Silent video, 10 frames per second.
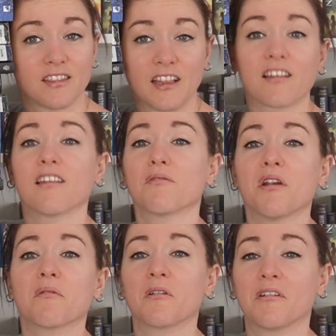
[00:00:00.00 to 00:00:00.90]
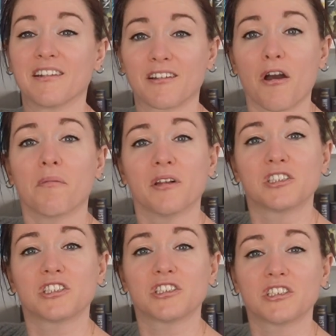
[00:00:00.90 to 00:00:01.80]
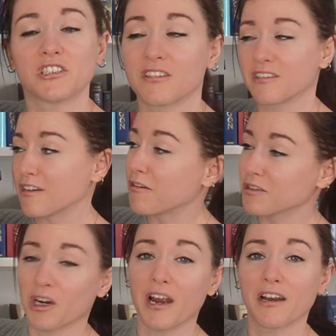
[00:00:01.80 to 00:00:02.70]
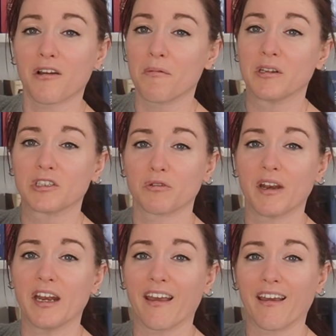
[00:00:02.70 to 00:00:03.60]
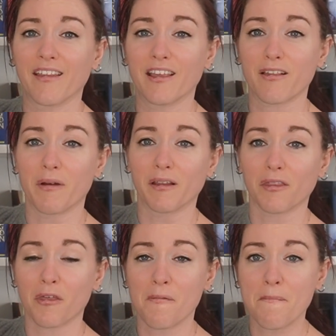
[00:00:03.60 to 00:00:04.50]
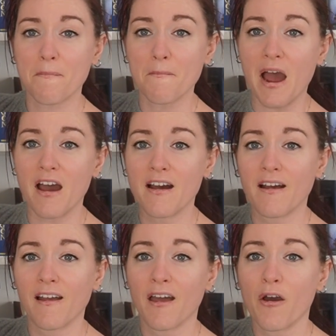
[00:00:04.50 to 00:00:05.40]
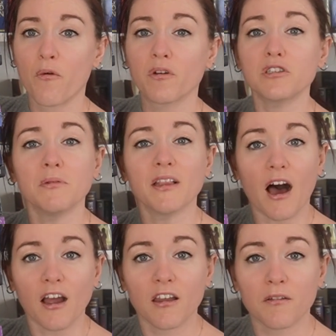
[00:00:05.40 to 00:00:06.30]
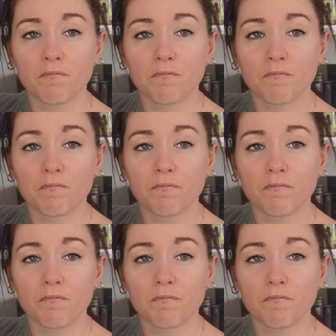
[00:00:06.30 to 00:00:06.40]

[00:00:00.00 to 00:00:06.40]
this is what I'm going to accomplish, or try and accomplish reading this month. Wish me luck.